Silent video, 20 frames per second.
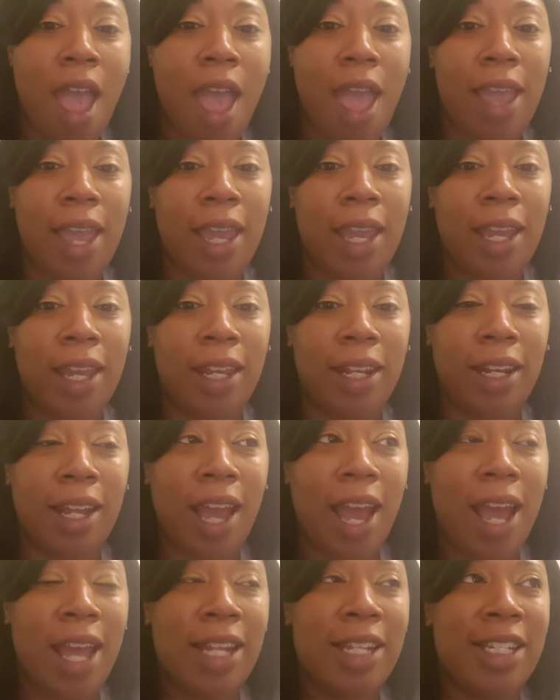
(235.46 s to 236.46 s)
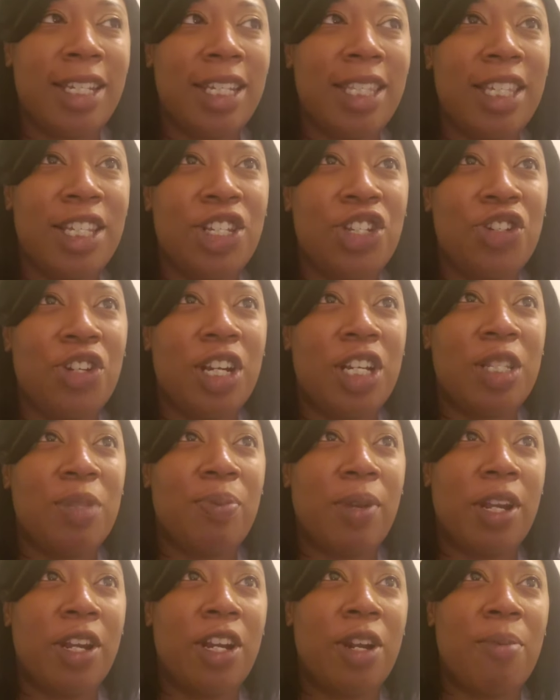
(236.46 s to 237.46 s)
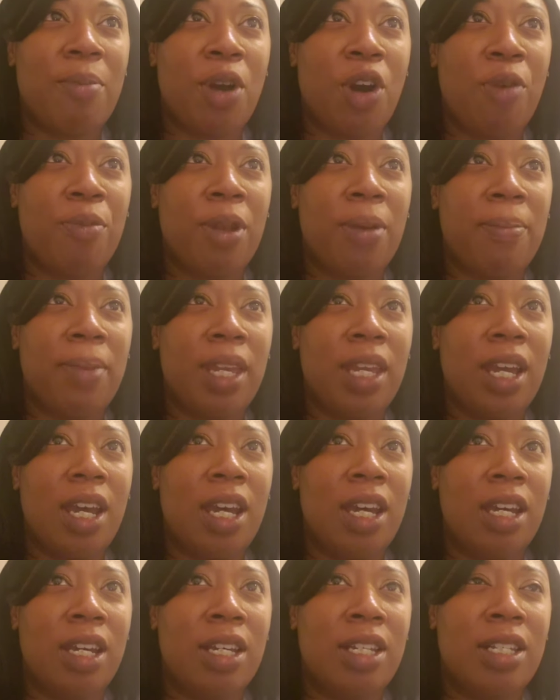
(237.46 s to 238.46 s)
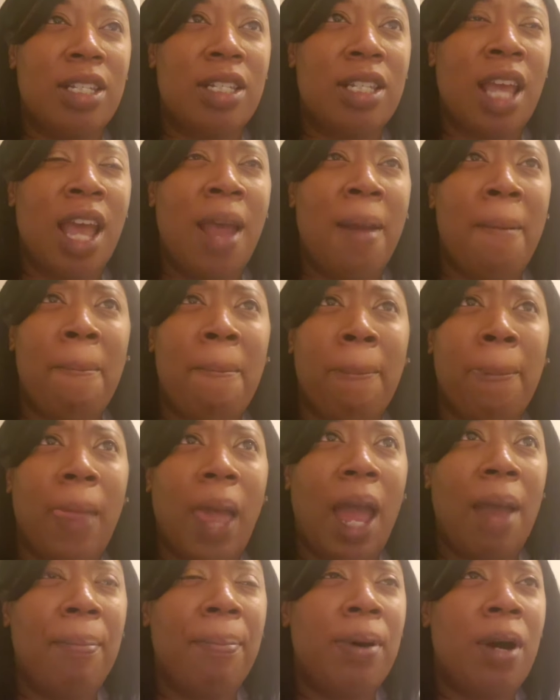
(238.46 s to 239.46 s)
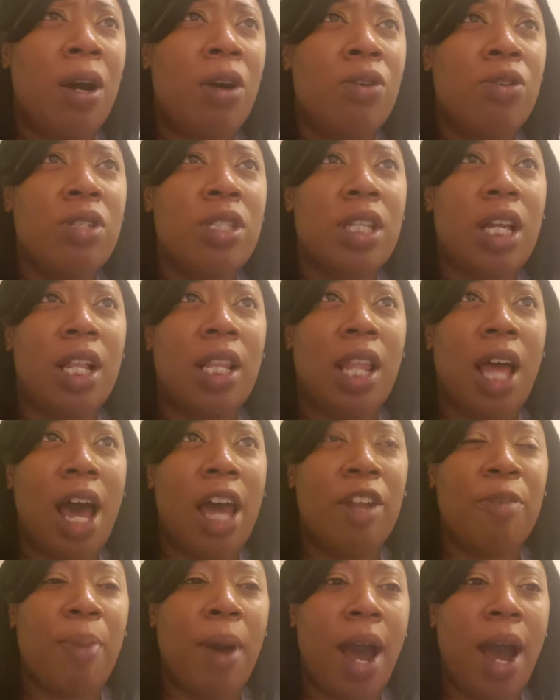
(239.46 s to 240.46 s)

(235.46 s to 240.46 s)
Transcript: And I did this transparent moment because I post a lot of